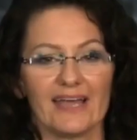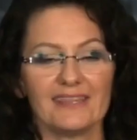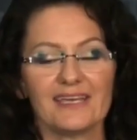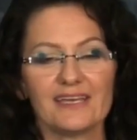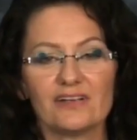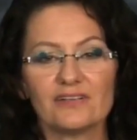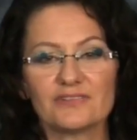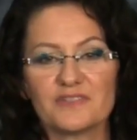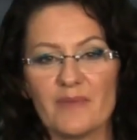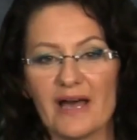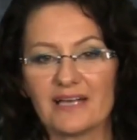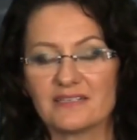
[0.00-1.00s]
think it all goes
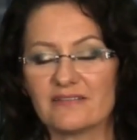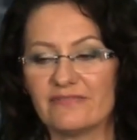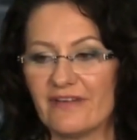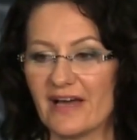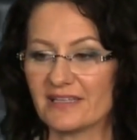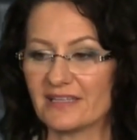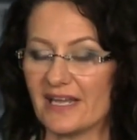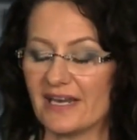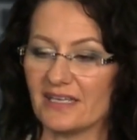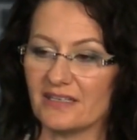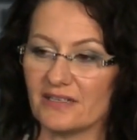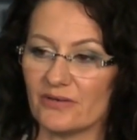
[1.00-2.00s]
back to the fact that,
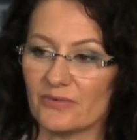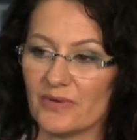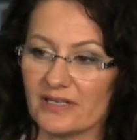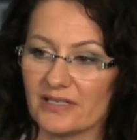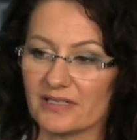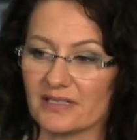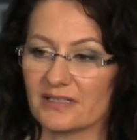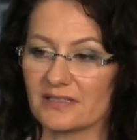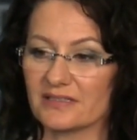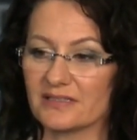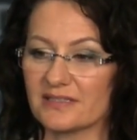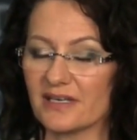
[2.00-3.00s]
you know,
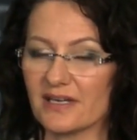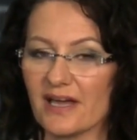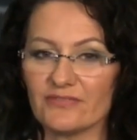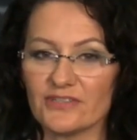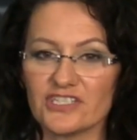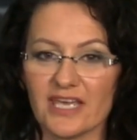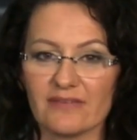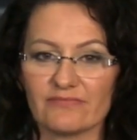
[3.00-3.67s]
the coverage came